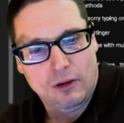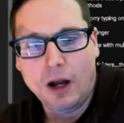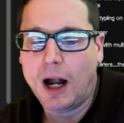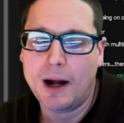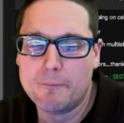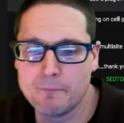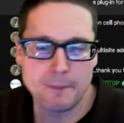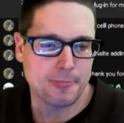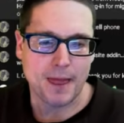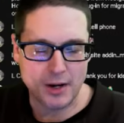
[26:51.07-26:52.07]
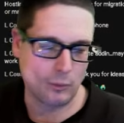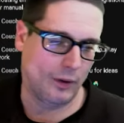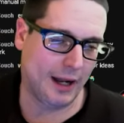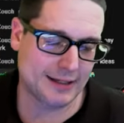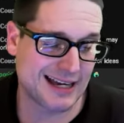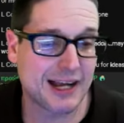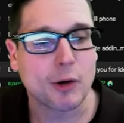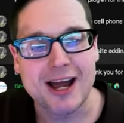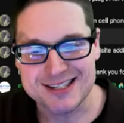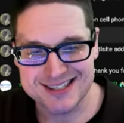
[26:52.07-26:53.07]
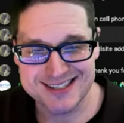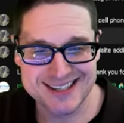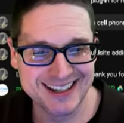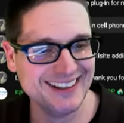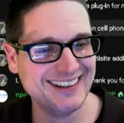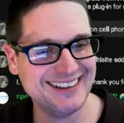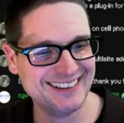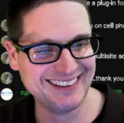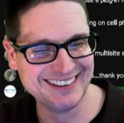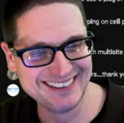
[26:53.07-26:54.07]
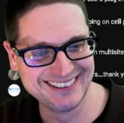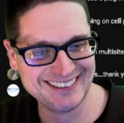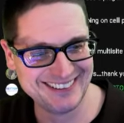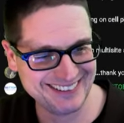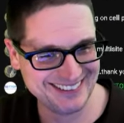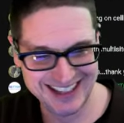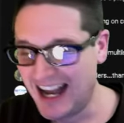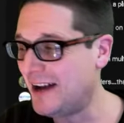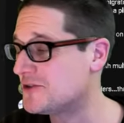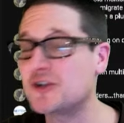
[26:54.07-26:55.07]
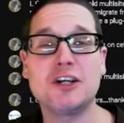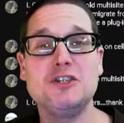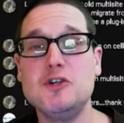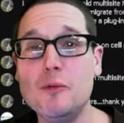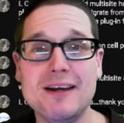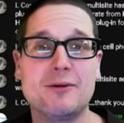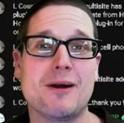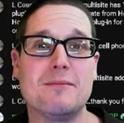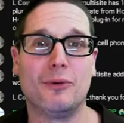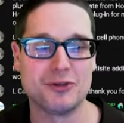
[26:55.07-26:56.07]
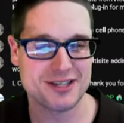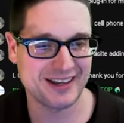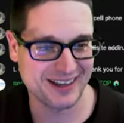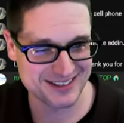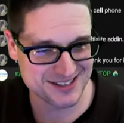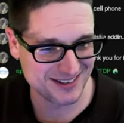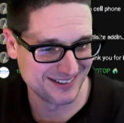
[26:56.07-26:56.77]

I digress. I was drinking too many Red Bulls, I guess.